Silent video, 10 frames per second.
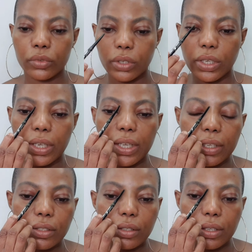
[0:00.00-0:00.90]
And I
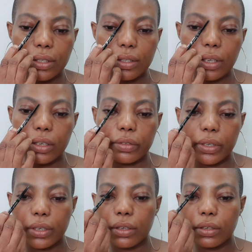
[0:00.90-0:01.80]
get to this
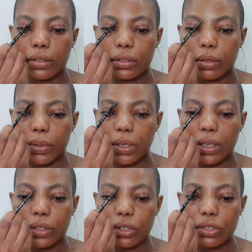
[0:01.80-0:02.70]
area, the
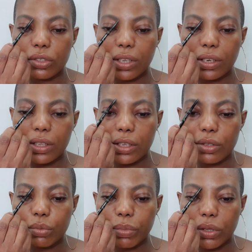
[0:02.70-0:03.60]
beginning, just a
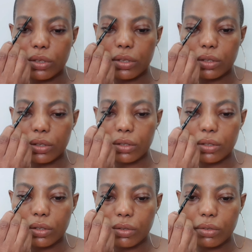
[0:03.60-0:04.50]
little bit,
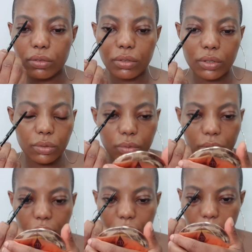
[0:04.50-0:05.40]
you know, don't
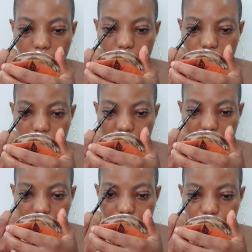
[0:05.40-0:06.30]
want anything crazy. I
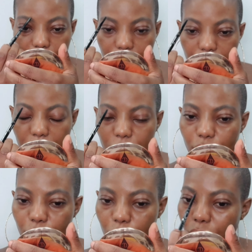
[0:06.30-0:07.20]
still want it
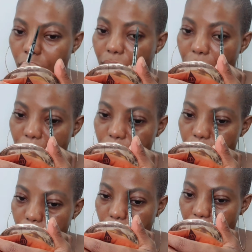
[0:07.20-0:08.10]
to look
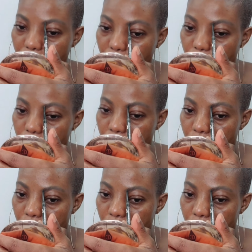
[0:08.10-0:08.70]
natural as